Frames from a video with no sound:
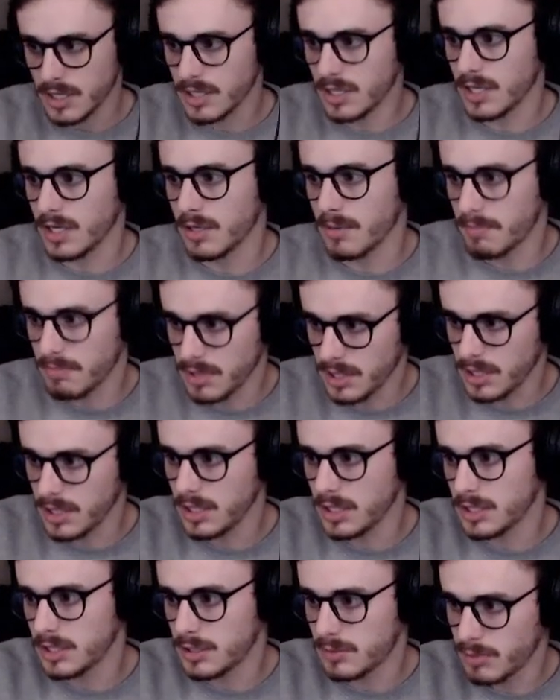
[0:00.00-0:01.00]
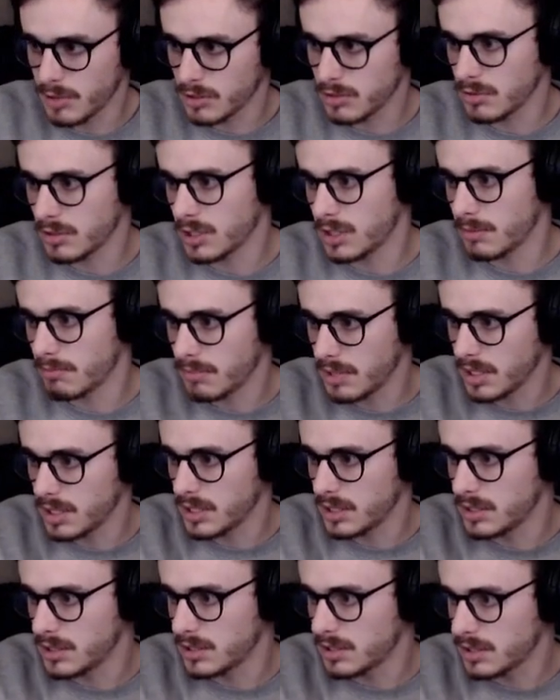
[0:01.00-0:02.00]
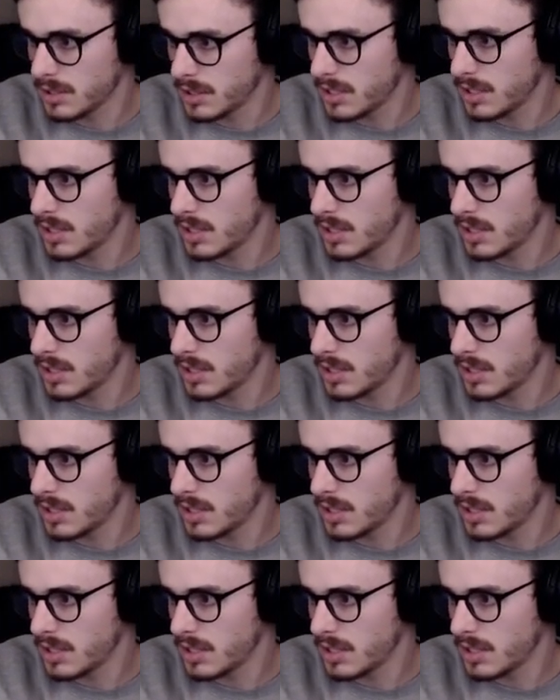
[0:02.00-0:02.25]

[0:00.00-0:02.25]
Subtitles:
Like a bee, a special, got the buzz.